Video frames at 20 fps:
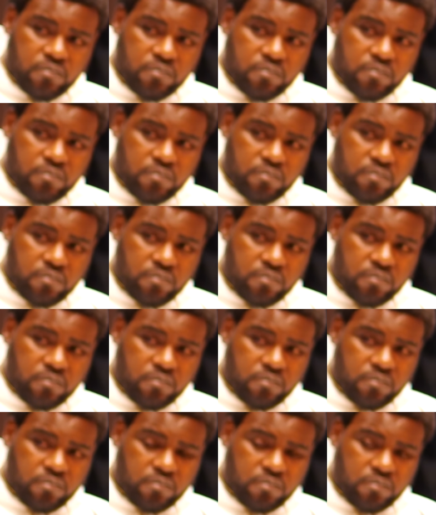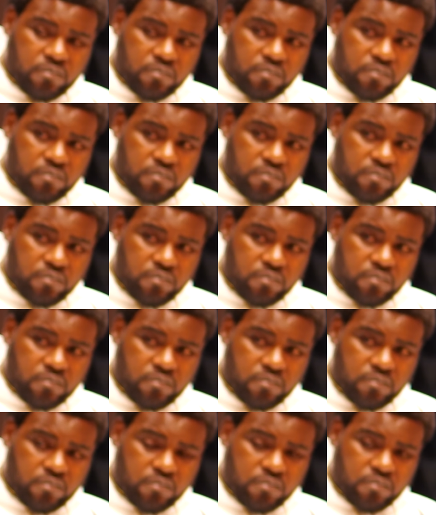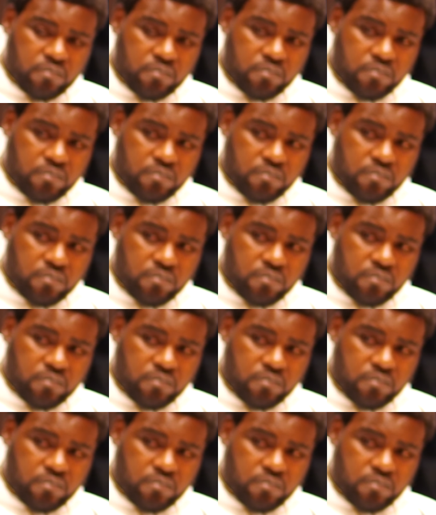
This person isn't speaking.